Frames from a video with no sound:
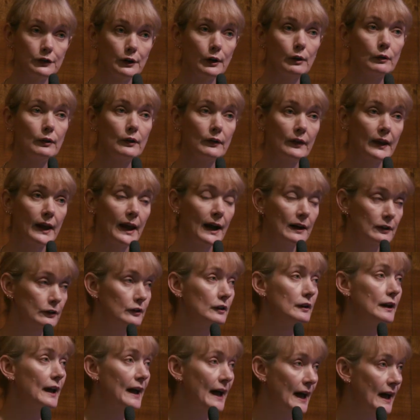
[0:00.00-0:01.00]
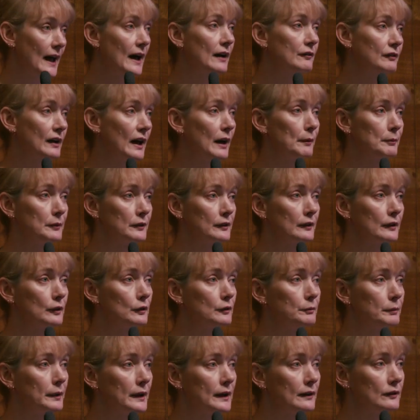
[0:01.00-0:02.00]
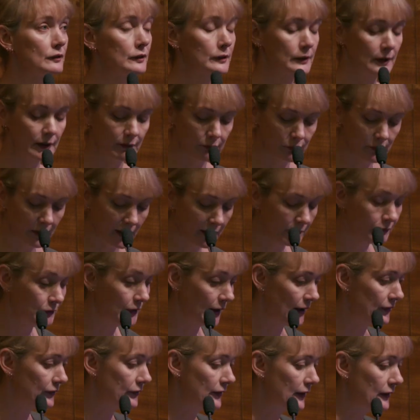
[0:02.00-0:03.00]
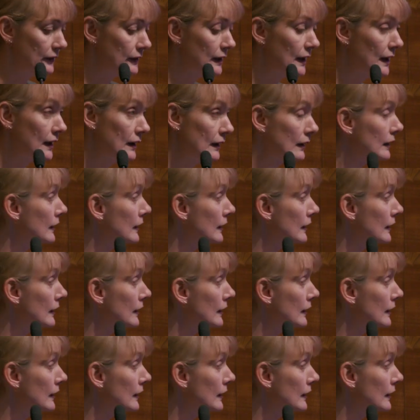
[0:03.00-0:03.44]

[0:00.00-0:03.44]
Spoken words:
show that they actually have absolute pitch if tested.